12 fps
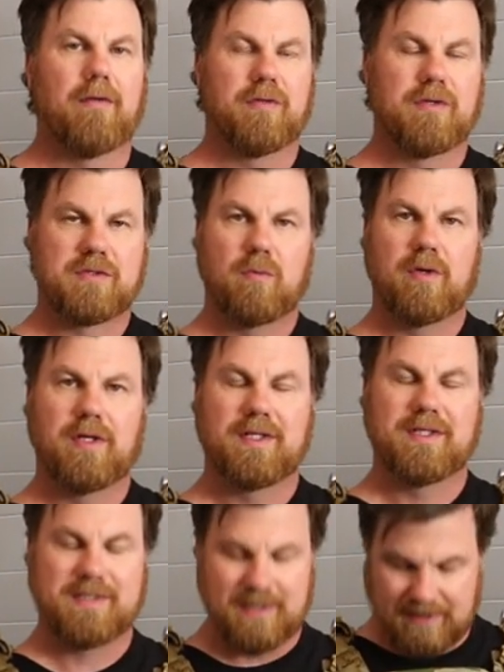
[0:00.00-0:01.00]
This one
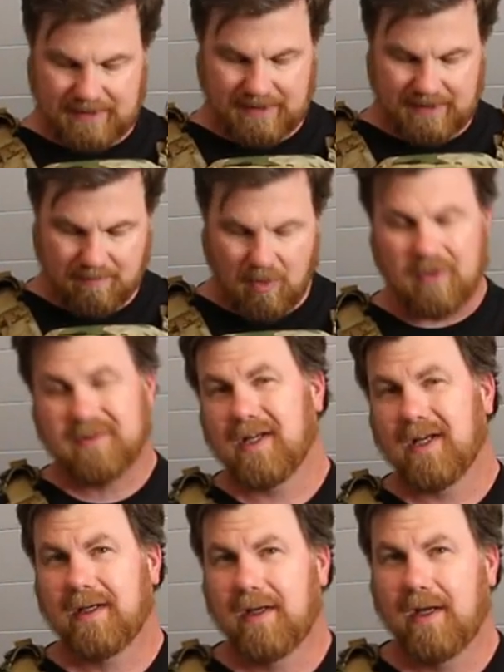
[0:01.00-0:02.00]
is in the
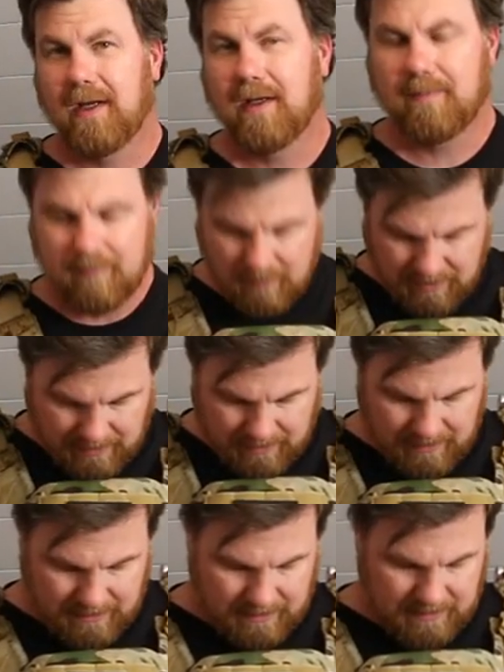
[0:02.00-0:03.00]
multi-cam.
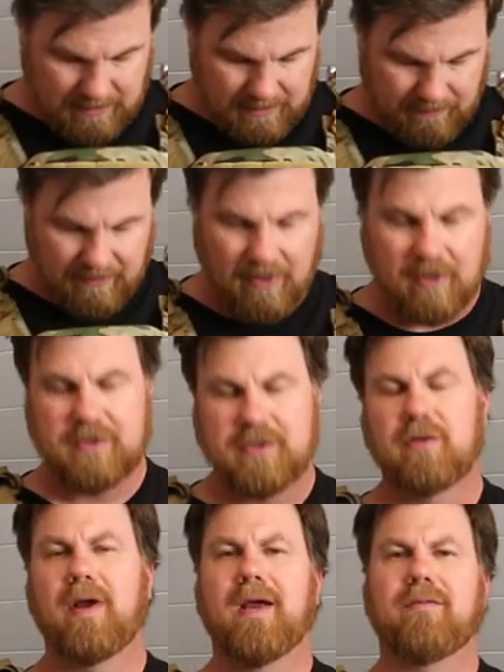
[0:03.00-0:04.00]
They
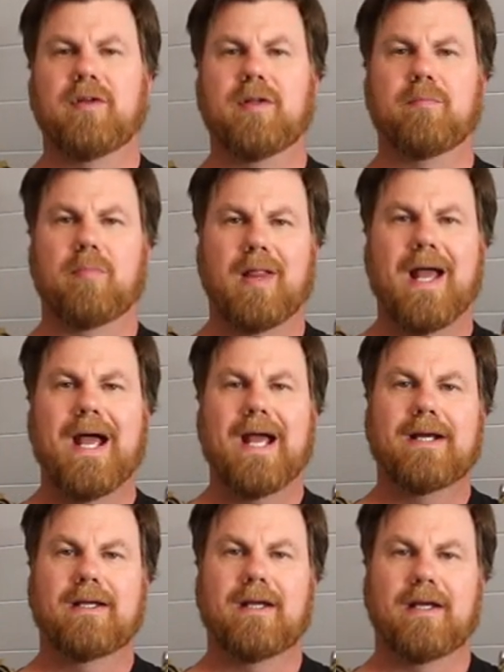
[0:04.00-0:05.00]
also have it in
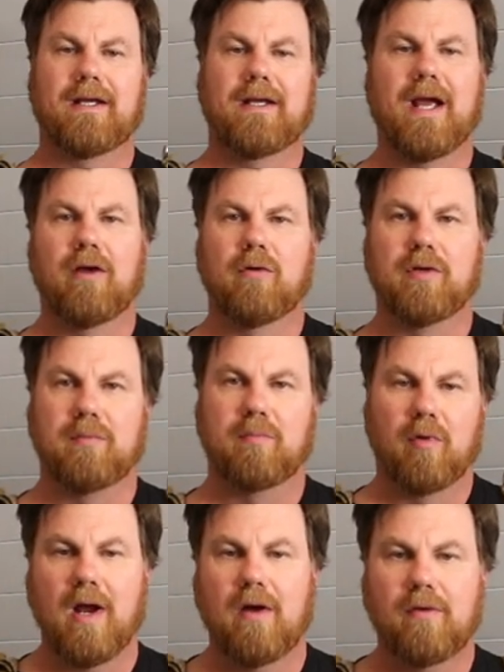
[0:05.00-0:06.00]
black and coyote
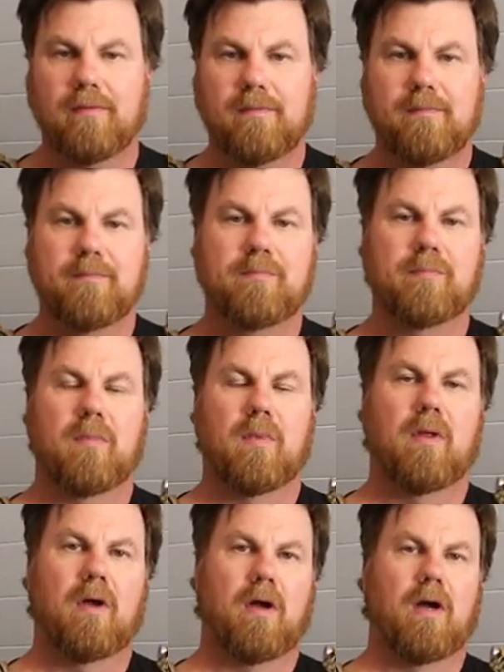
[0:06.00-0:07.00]
brown.
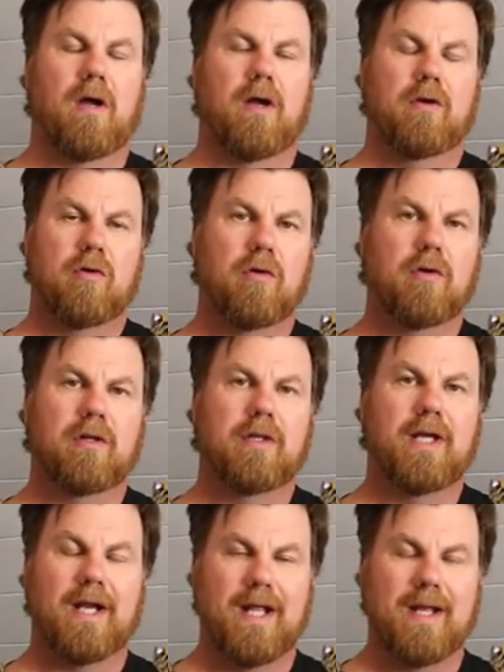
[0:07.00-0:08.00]

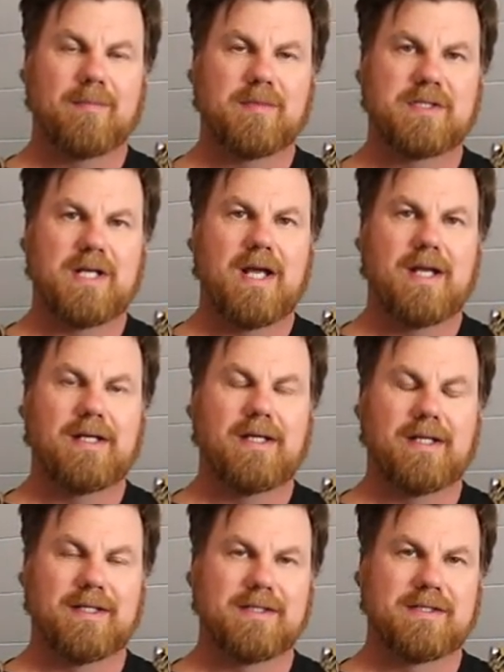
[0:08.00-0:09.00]
Currently on Amazon
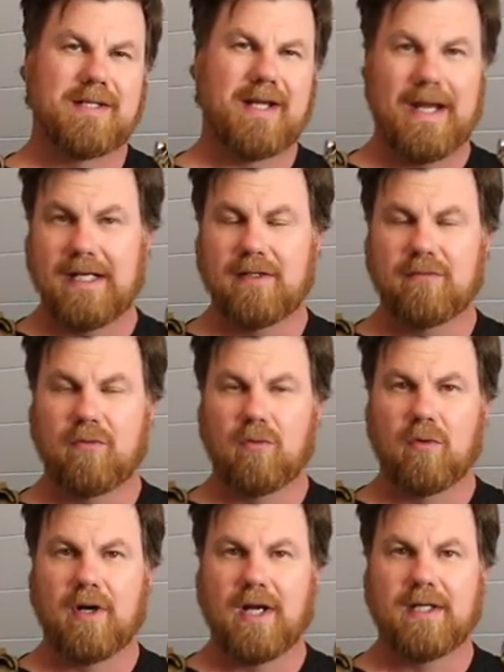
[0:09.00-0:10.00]
it is
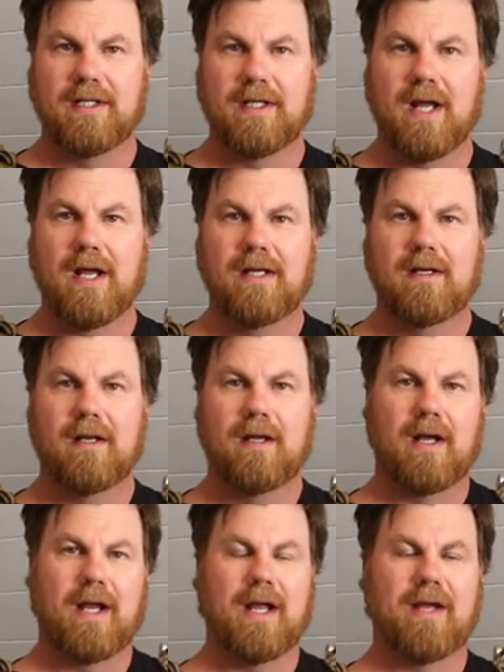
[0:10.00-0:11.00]
$84.99.
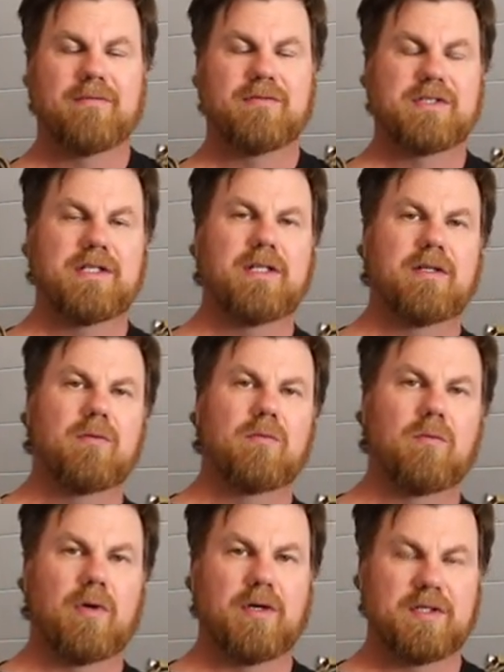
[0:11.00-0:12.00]
I have
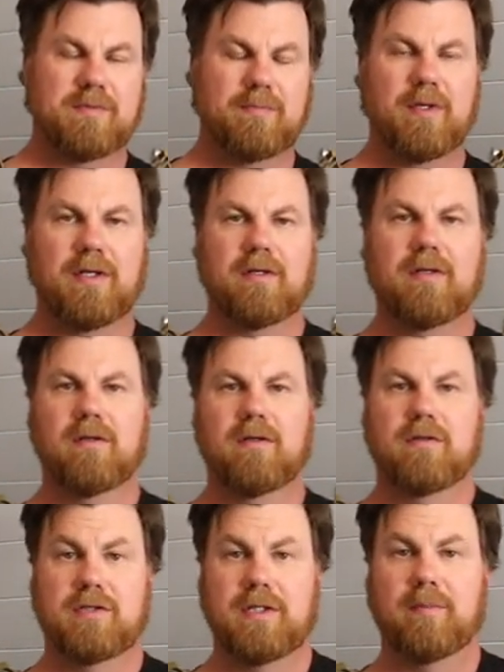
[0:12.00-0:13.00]
seen where it's been
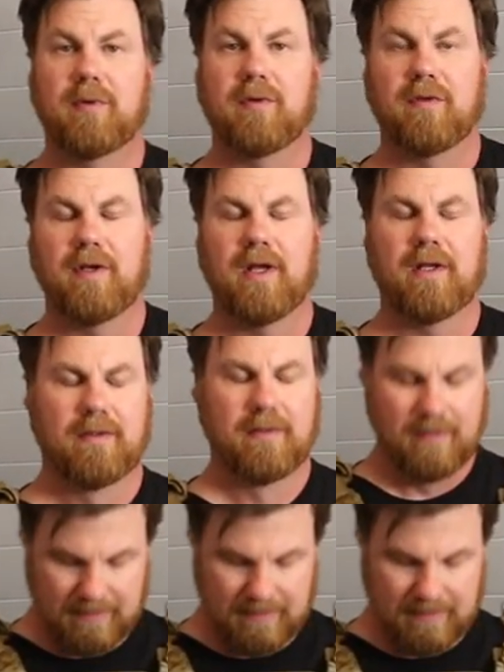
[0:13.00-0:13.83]
cheaper than that.